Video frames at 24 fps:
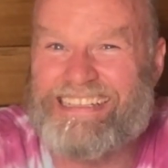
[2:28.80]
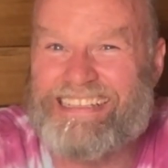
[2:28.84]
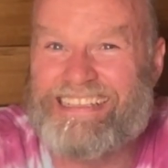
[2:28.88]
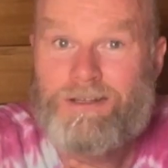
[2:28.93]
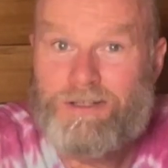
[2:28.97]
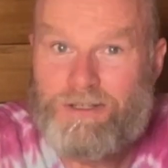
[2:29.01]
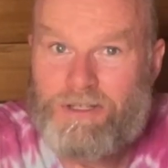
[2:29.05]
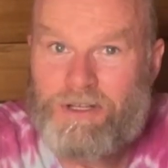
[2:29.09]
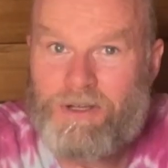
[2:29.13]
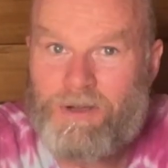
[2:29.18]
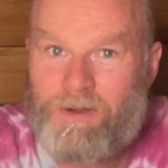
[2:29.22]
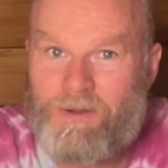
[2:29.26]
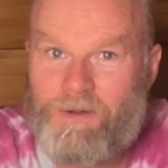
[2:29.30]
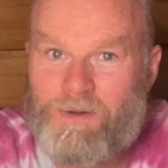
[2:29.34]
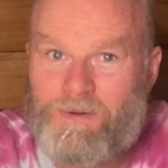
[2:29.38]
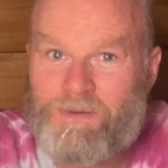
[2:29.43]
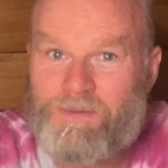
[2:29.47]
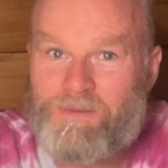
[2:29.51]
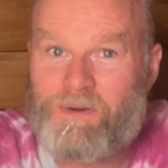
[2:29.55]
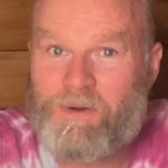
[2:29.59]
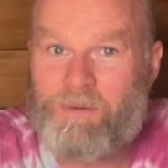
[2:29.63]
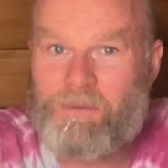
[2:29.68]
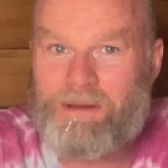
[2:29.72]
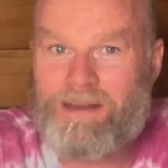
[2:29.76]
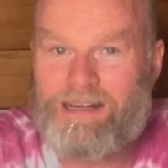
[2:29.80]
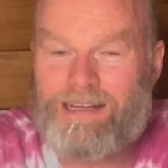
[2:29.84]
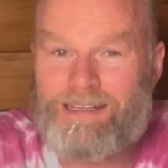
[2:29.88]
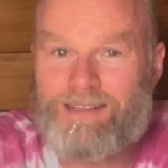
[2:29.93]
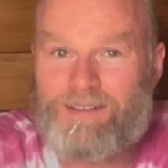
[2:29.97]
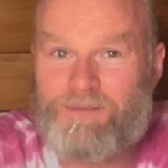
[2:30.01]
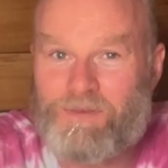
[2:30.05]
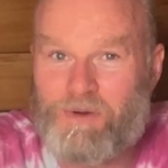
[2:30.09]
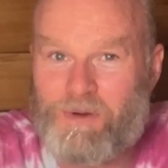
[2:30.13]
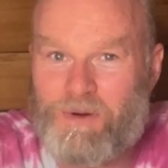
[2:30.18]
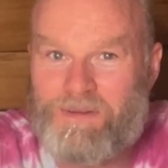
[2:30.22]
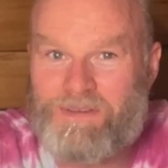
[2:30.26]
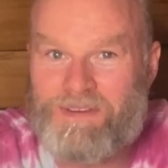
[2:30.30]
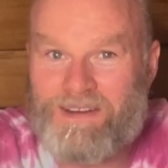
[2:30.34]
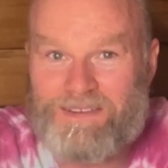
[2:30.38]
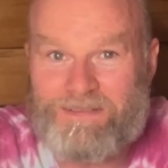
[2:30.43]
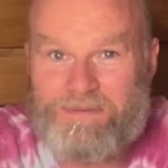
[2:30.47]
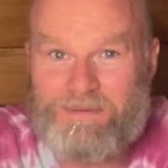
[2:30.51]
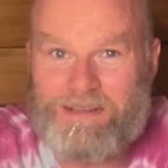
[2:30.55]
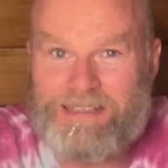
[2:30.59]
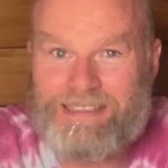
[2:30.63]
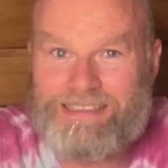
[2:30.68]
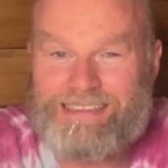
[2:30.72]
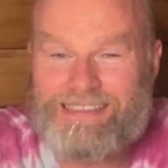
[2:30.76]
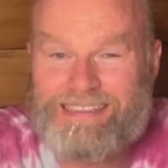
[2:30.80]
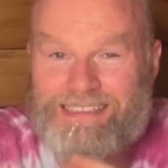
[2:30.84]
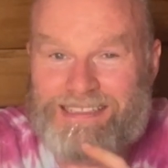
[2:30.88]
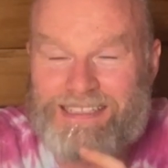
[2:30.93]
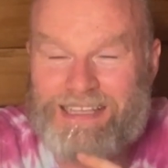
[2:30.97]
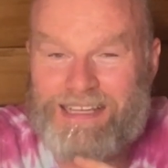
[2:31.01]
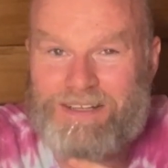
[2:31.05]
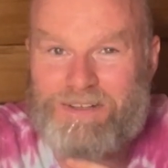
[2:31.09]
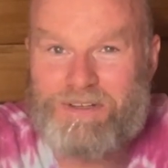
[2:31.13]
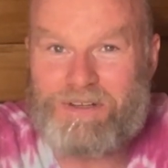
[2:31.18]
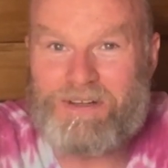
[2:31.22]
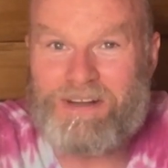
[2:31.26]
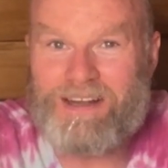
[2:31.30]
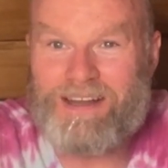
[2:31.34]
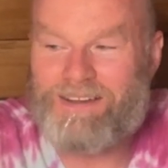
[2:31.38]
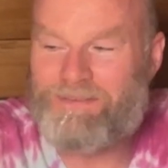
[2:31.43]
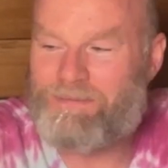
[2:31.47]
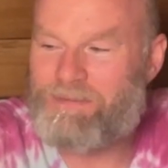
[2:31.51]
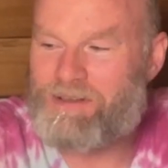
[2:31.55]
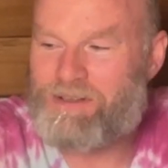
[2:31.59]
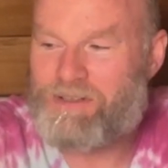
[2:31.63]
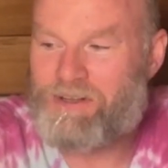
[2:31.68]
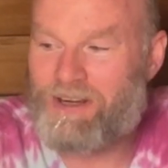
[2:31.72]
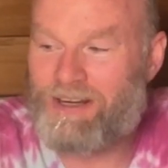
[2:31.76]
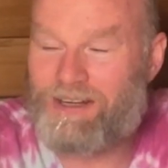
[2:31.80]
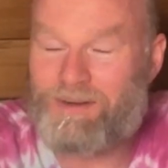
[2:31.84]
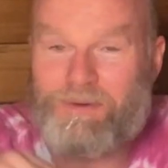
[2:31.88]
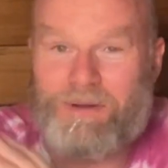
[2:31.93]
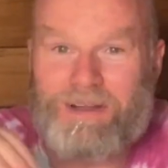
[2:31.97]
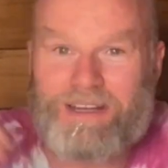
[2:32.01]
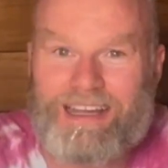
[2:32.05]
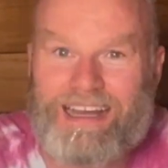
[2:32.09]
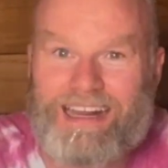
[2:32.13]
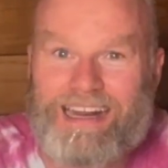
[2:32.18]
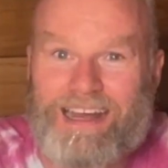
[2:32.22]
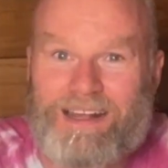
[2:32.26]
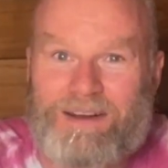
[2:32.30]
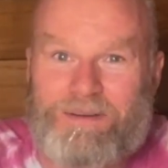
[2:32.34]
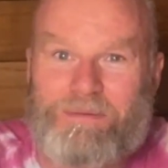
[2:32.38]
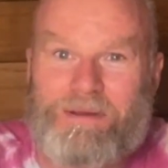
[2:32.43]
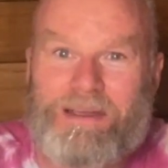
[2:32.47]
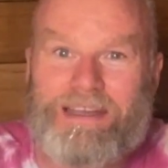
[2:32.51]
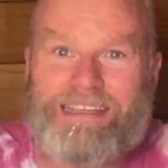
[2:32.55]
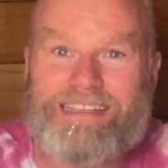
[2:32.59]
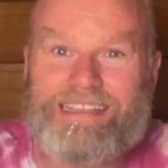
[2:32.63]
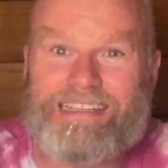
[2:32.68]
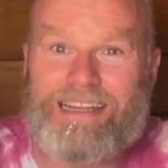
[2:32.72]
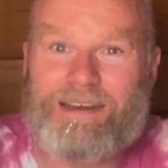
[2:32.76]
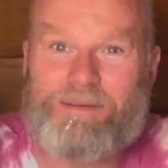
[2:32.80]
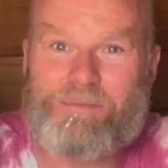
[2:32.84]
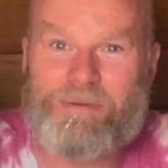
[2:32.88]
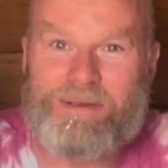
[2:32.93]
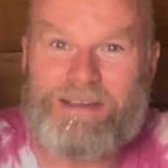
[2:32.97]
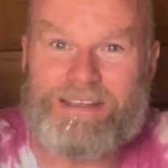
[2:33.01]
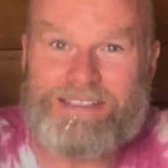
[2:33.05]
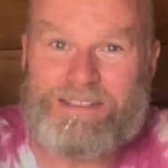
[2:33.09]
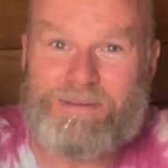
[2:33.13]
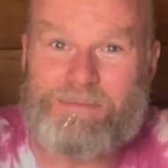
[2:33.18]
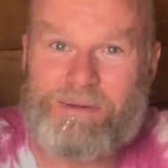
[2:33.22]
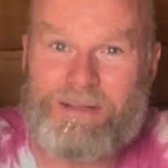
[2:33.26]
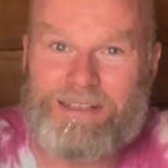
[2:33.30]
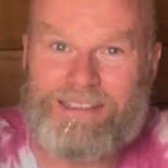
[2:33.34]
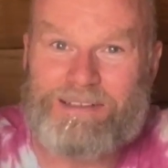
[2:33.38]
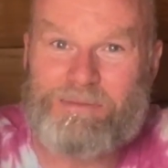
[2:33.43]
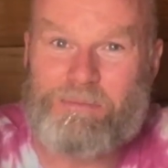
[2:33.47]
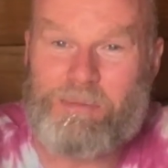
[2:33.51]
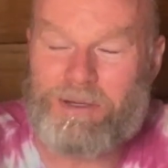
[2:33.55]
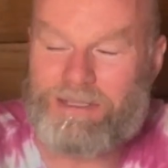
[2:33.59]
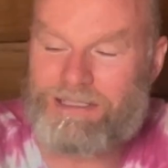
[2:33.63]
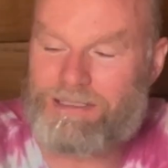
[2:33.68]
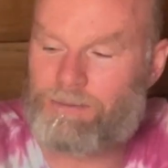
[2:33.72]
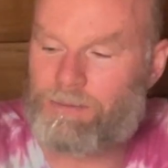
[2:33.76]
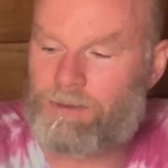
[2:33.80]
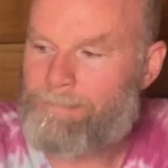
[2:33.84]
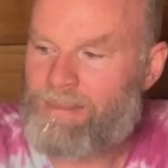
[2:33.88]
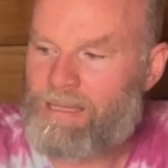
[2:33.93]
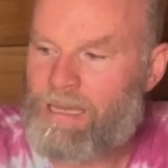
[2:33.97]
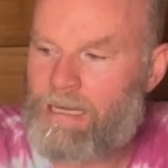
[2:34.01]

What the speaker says: So for about 45 minutes, Cassandra and I have been trying to work out how to make the lumpiest milk possible.